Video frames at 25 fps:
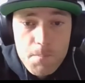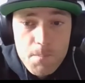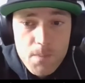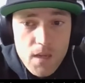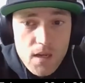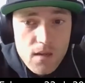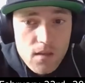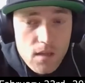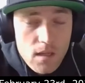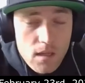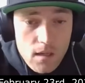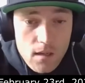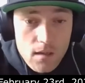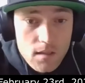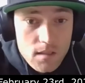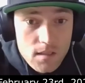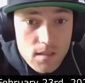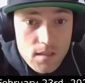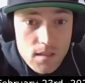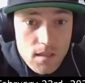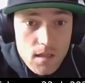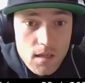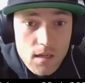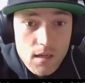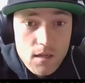I think it
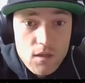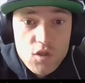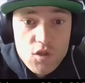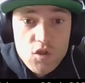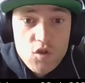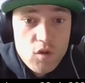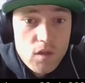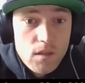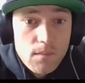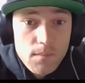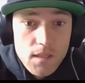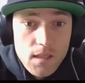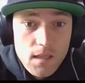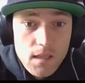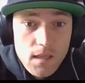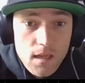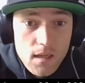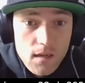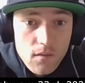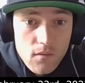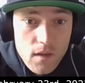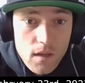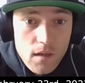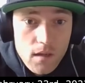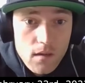is an extremely
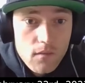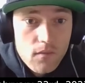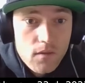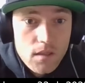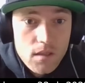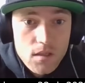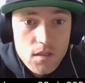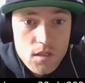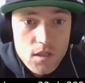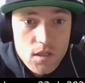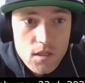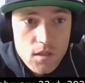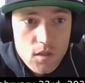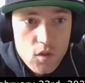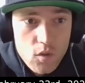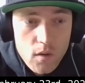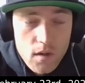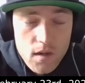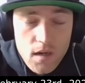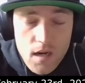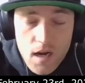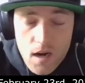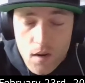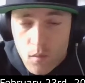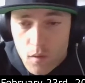innovative addition to
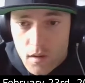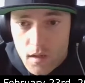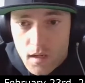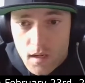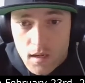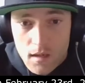our network,